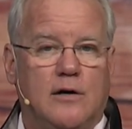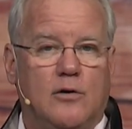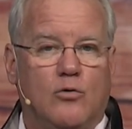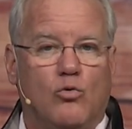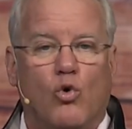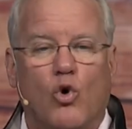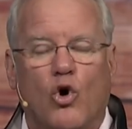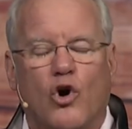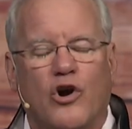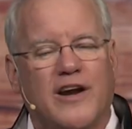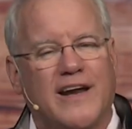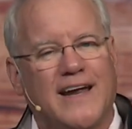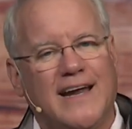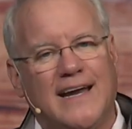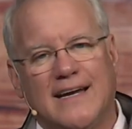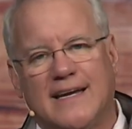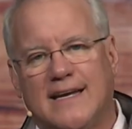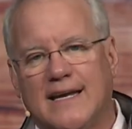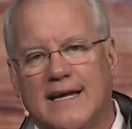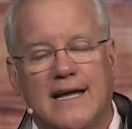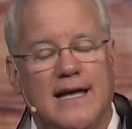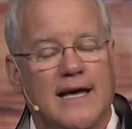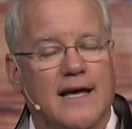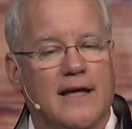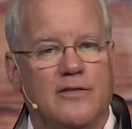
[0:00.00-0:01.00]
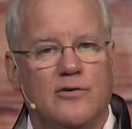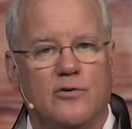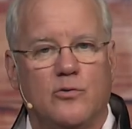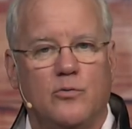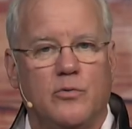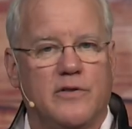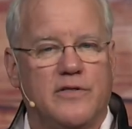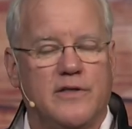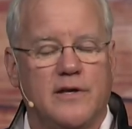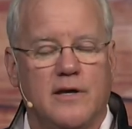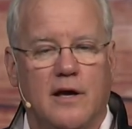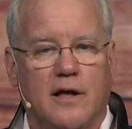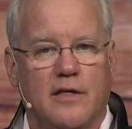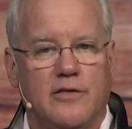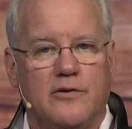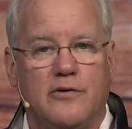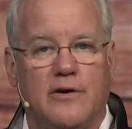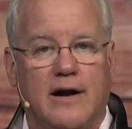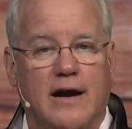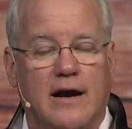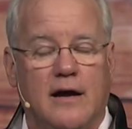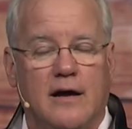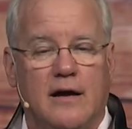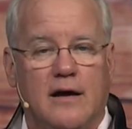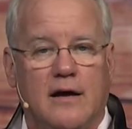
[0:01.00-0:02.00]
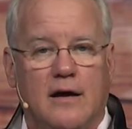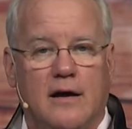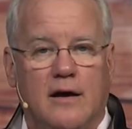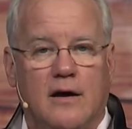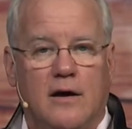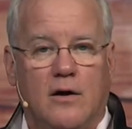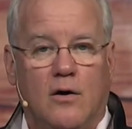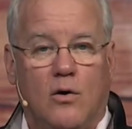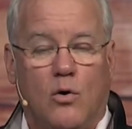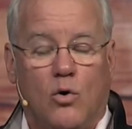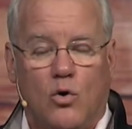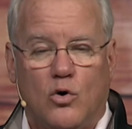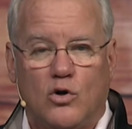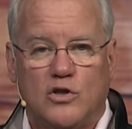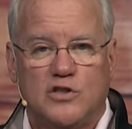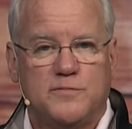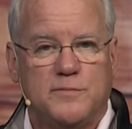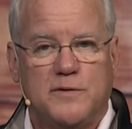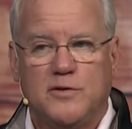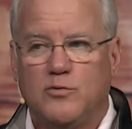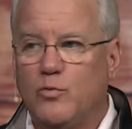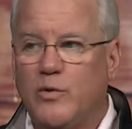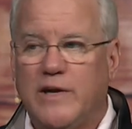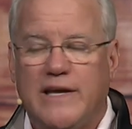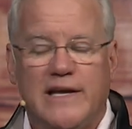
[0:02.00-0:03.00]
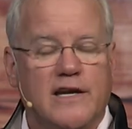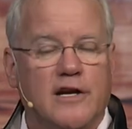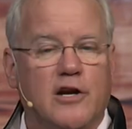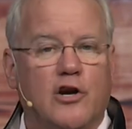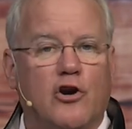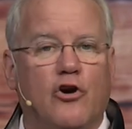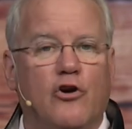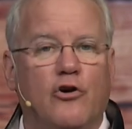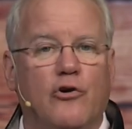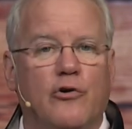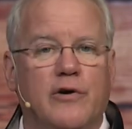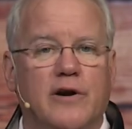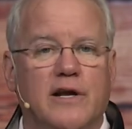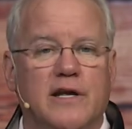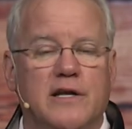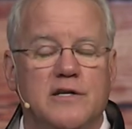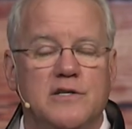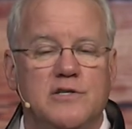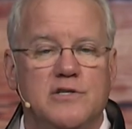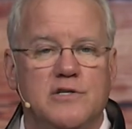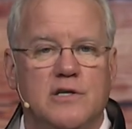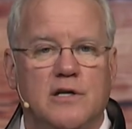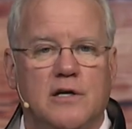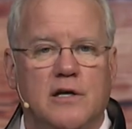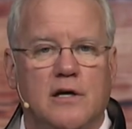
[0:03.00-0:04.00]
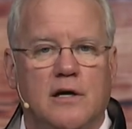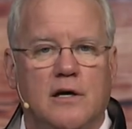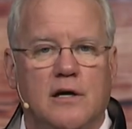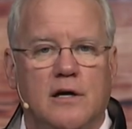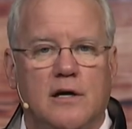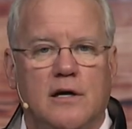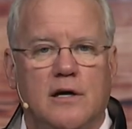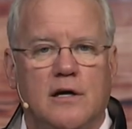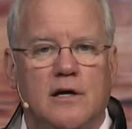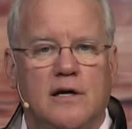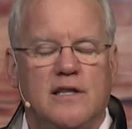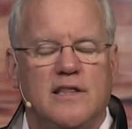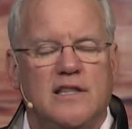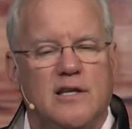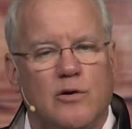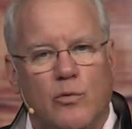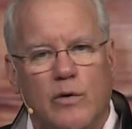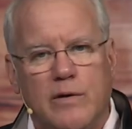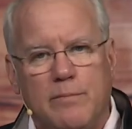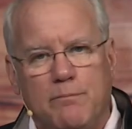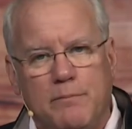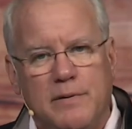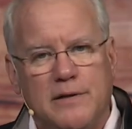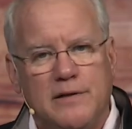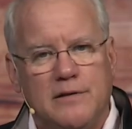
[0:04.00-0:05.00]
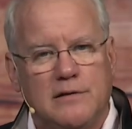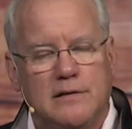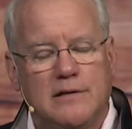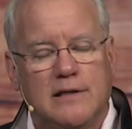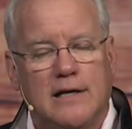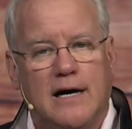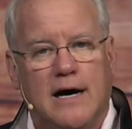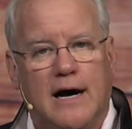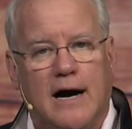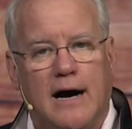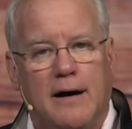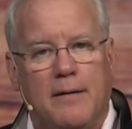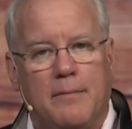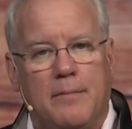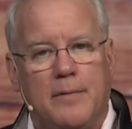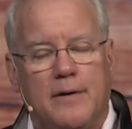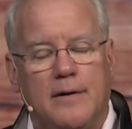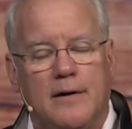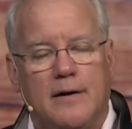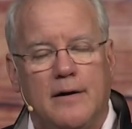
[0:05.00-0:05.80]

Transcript: working together with the other oarsmen, we encourage, that we build up,